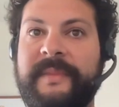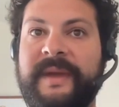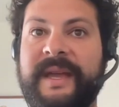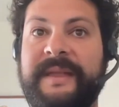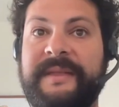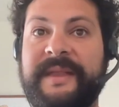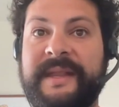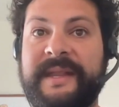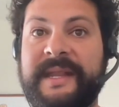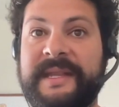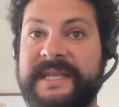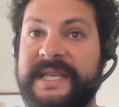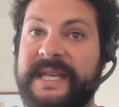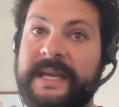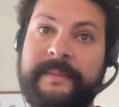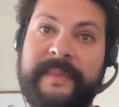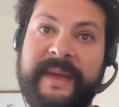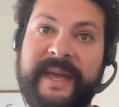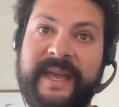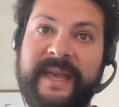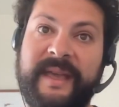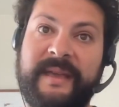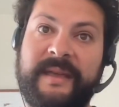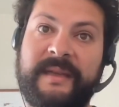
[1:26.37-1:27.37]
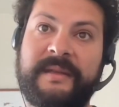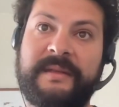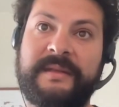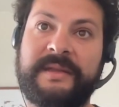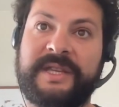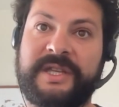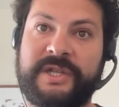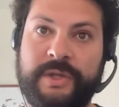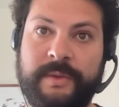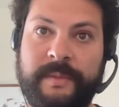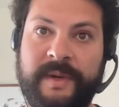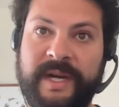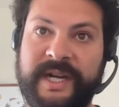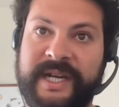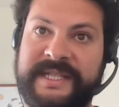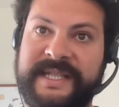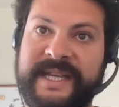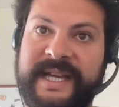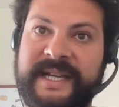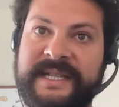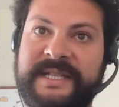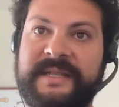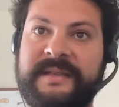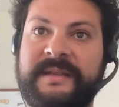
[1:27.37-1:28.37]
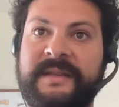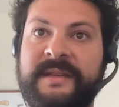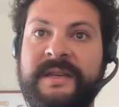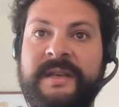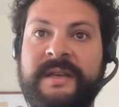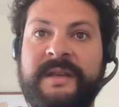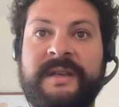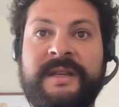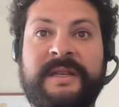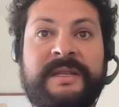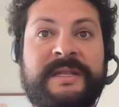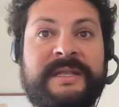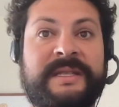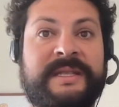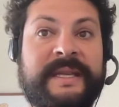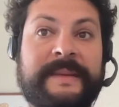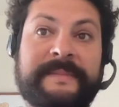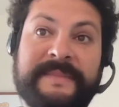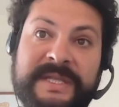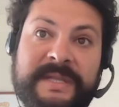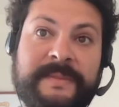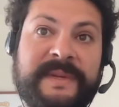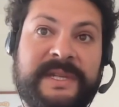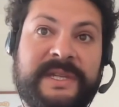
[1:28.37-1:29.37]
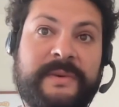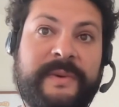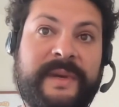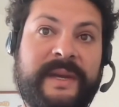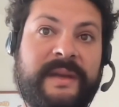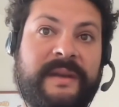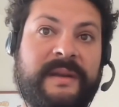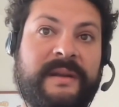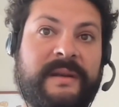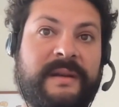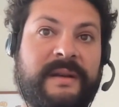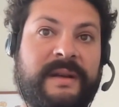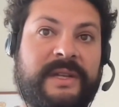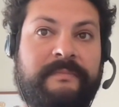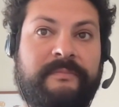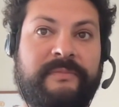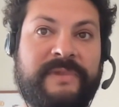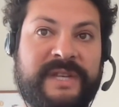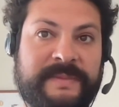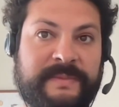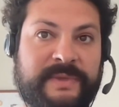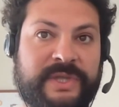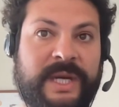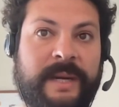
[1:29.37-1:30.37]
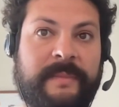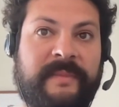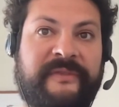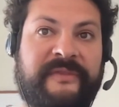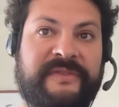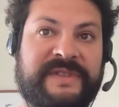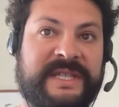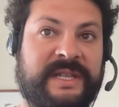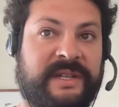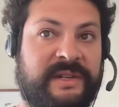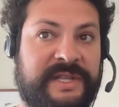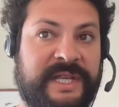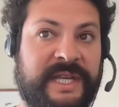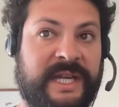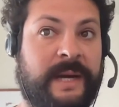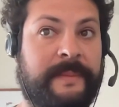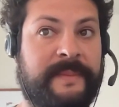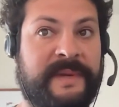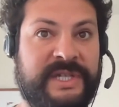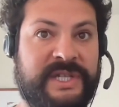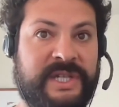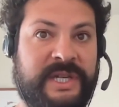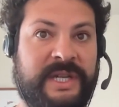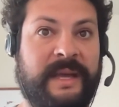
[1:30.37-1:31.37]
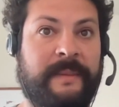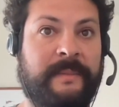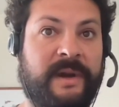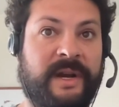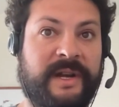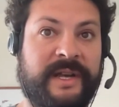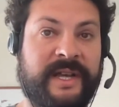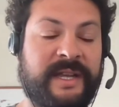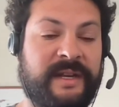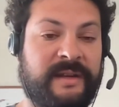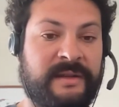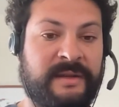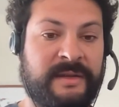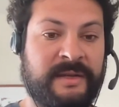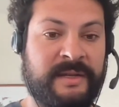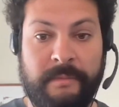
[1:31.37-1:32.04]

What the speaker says: And then the DMA, the Digital Markets Act, seems to be doing a reasonable job of facilitating competition in that market.